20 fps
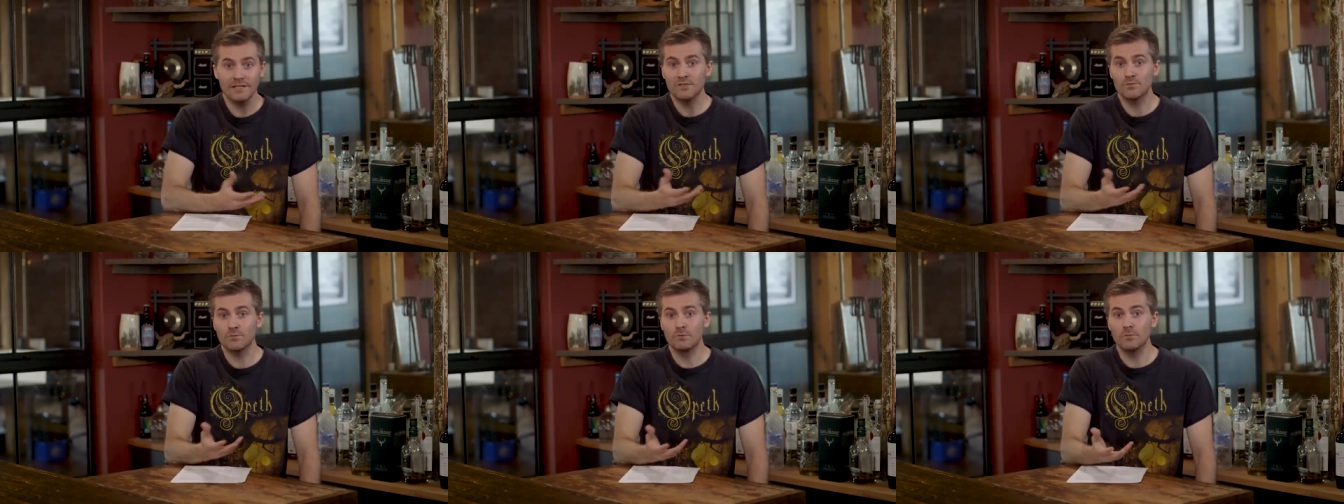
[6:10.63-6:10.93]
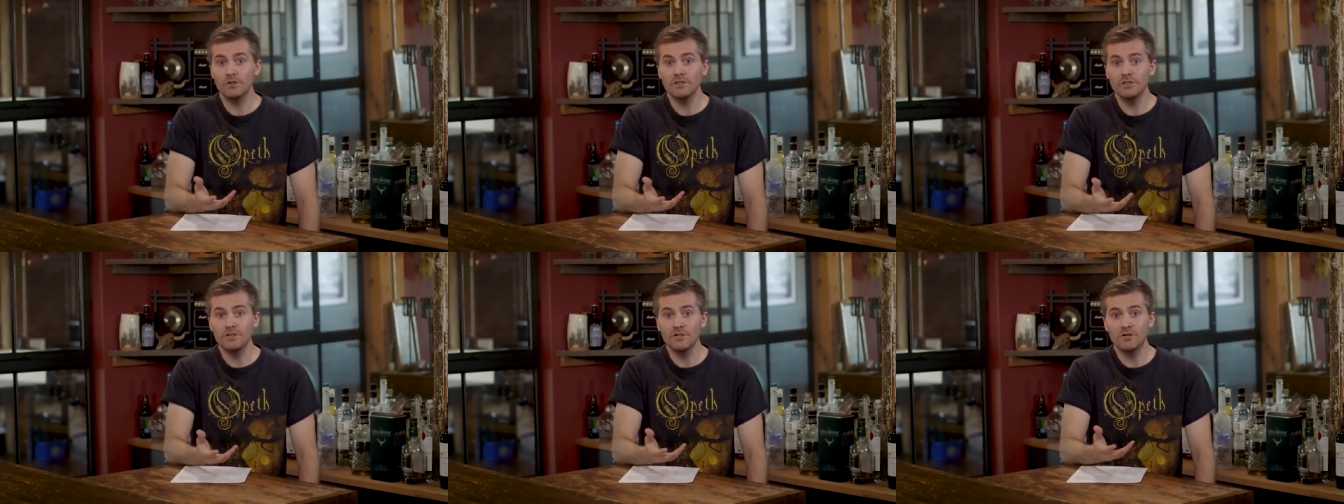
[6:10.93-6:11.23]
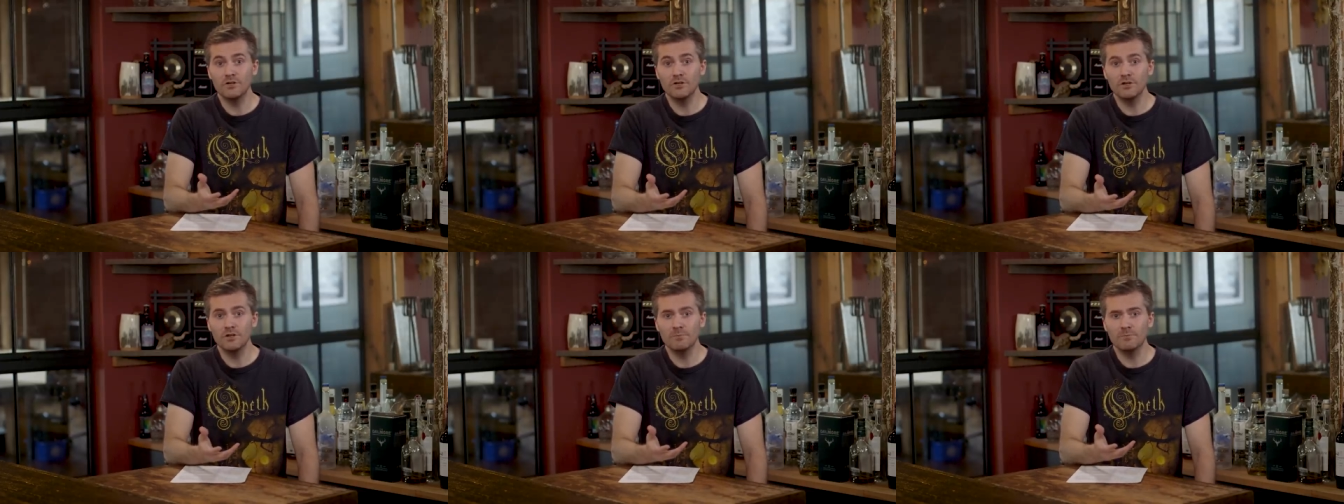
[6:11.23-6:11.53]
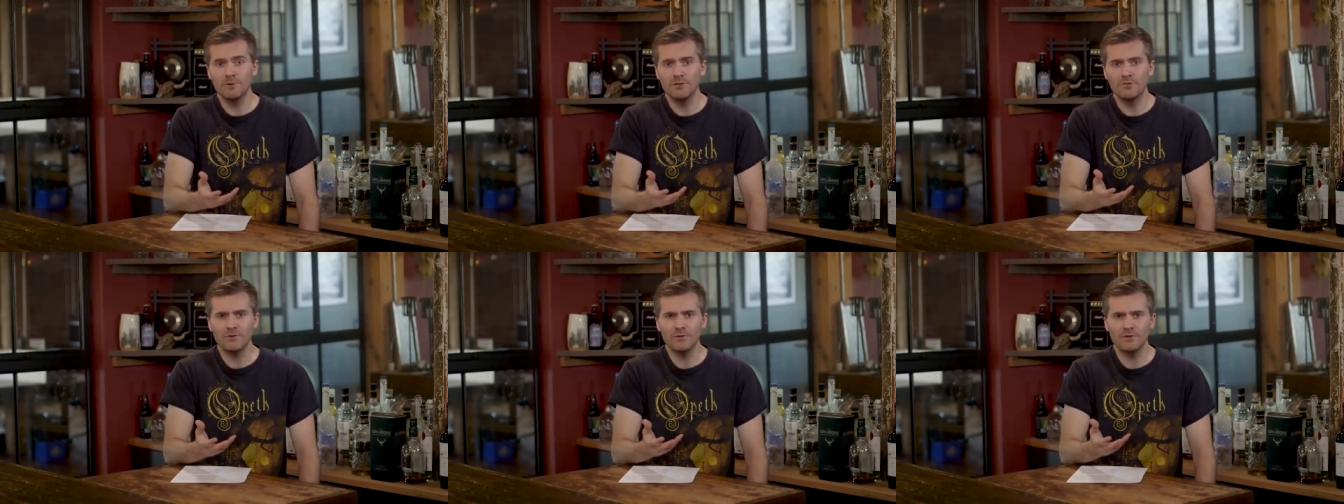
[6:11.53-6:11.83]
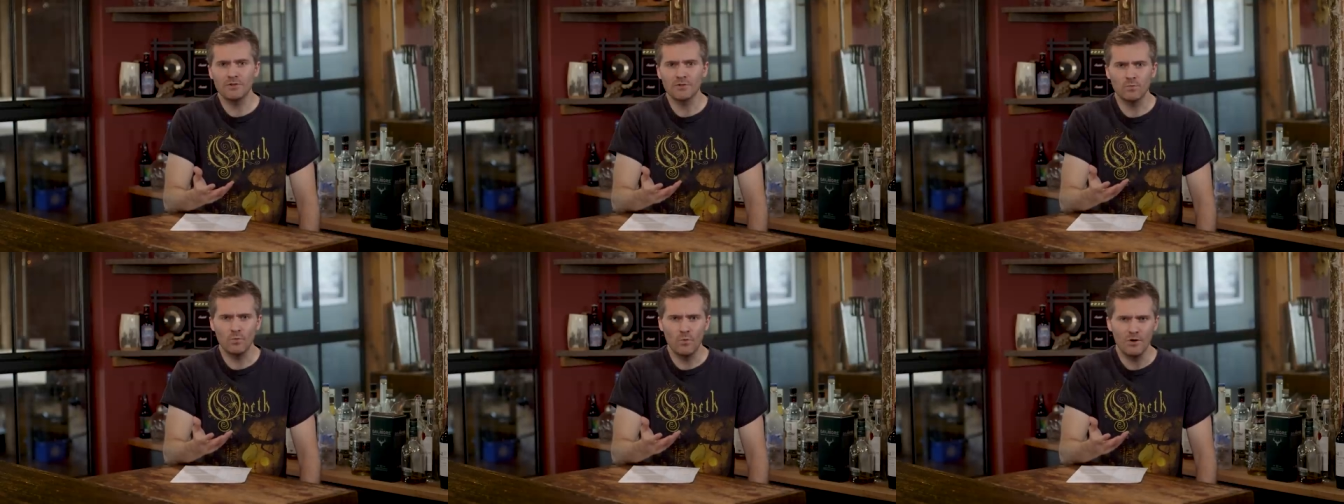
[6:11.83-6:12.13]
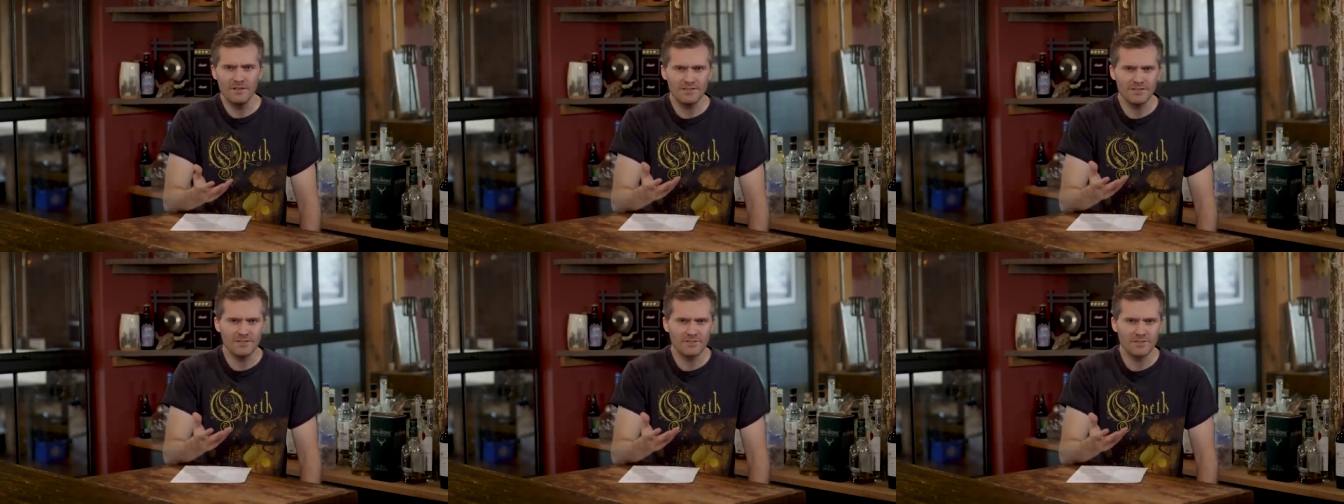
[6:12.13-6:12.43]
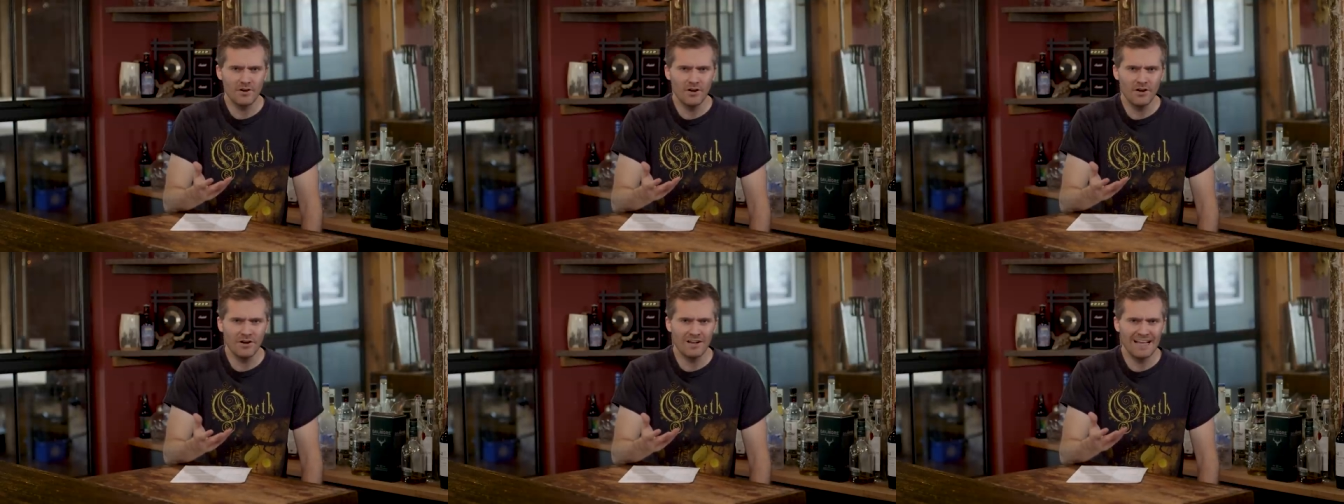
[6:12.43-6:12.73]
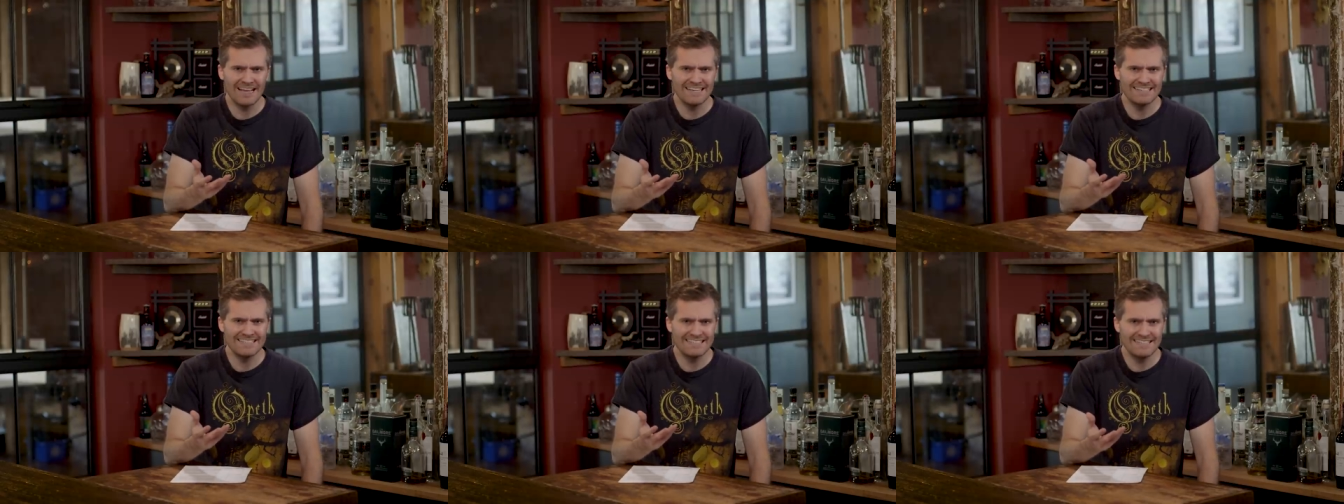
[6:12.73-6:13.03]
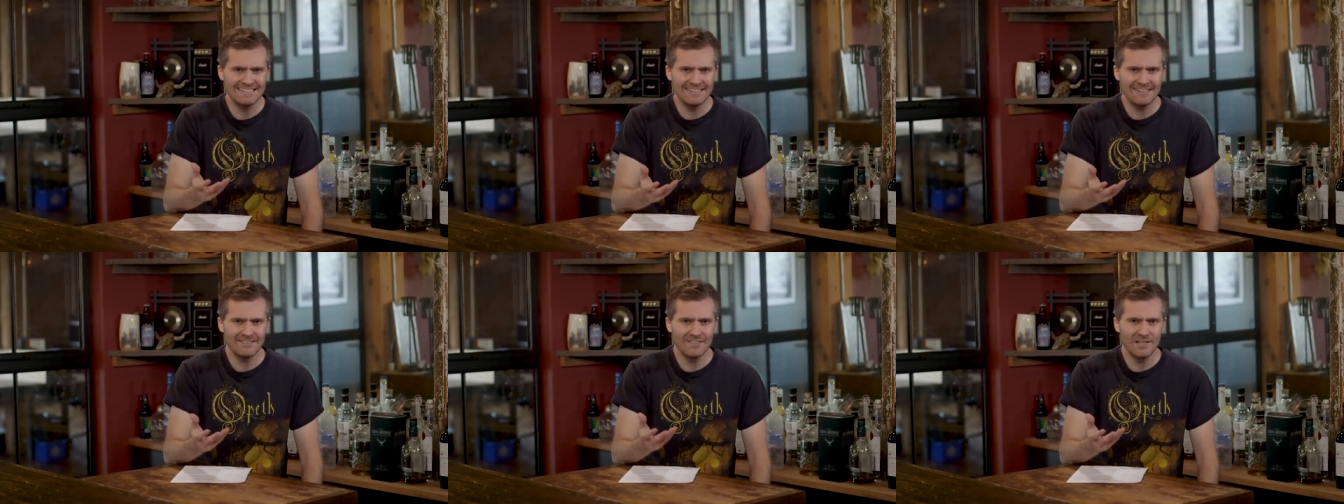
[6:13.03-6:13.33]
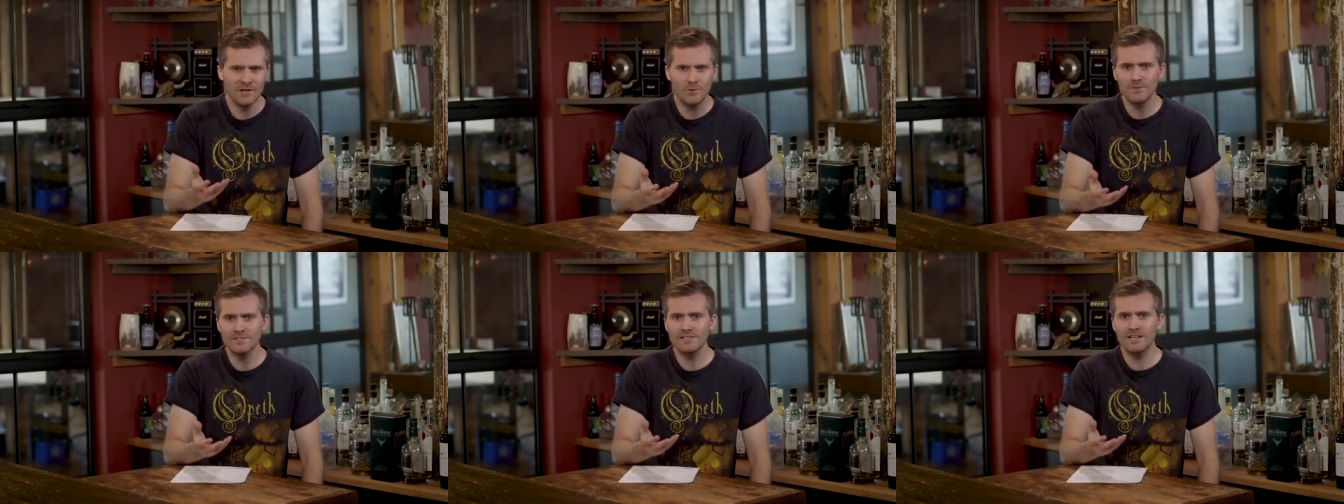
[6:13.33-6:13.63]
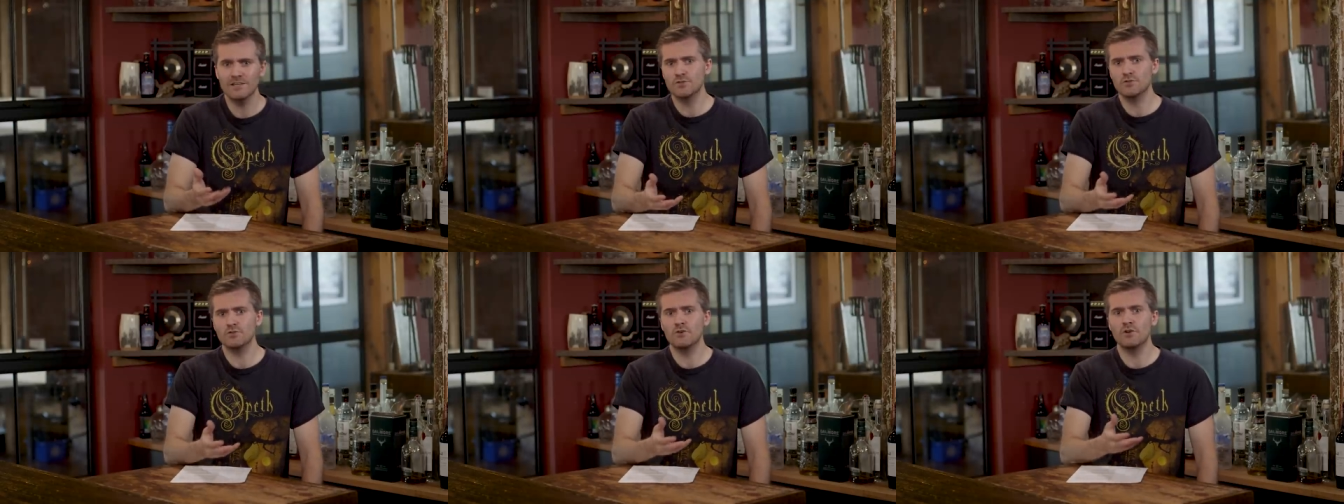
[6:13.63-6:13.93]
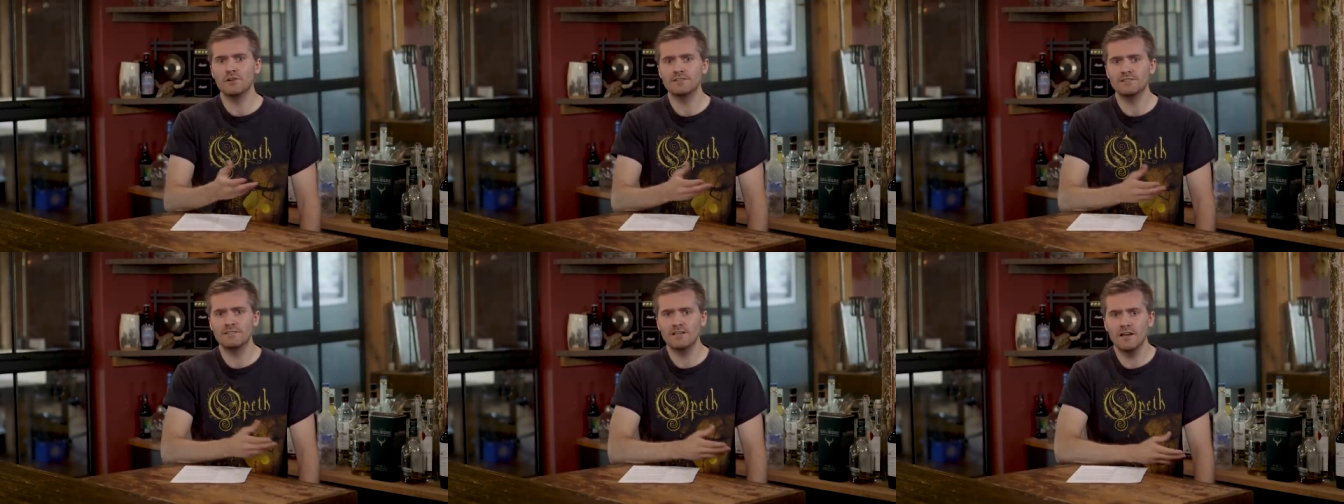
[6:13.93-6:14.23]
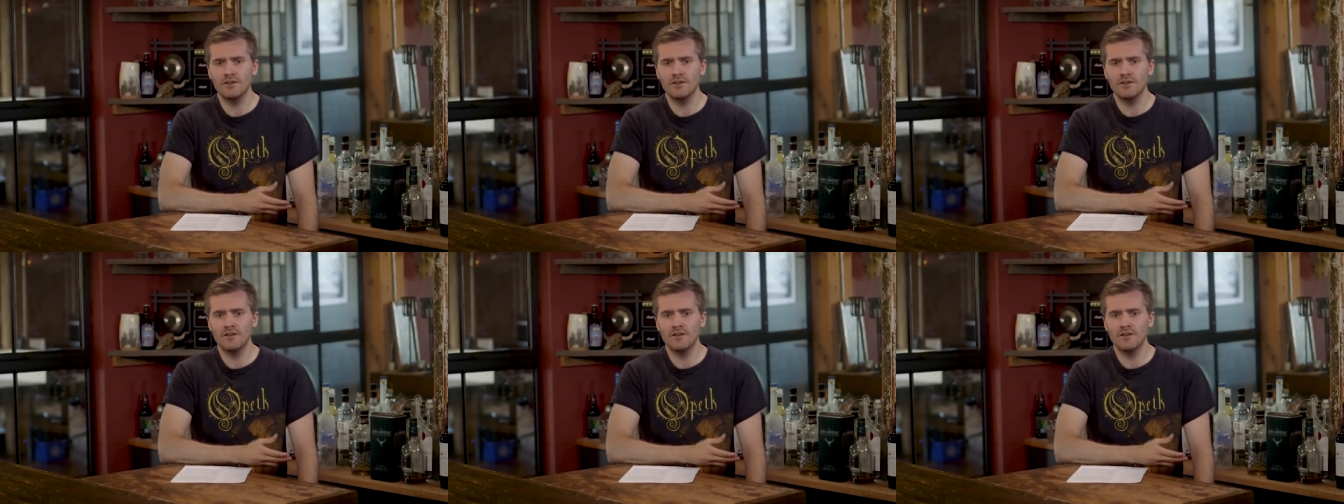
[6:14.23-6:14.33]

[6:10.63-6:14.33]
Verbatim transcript: It's really good, but there is one song I didn't think was as strong as the